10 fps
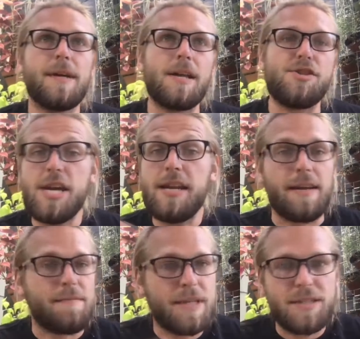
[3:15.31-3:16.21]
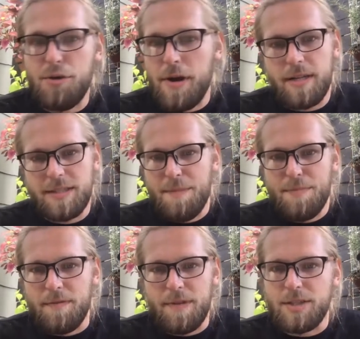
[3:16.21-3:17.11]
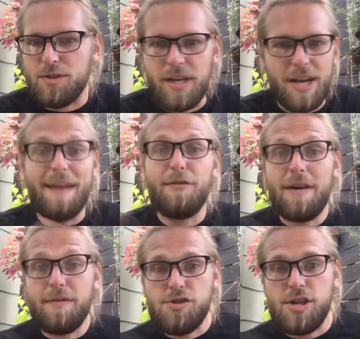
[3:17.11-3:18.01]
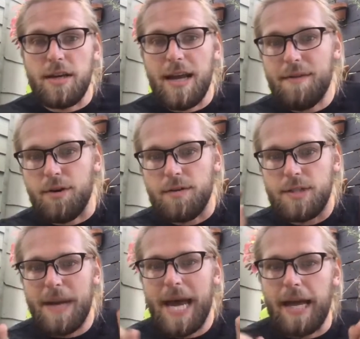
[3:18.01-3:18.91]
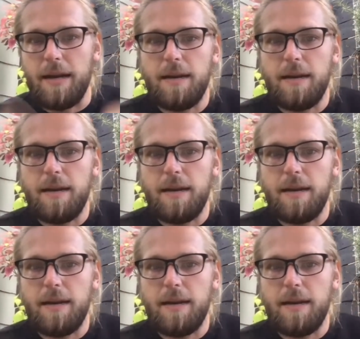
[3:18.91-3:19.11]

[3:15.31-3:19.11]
Uh, cheating is a great example of this. You can never ever cheat ever. It's bad,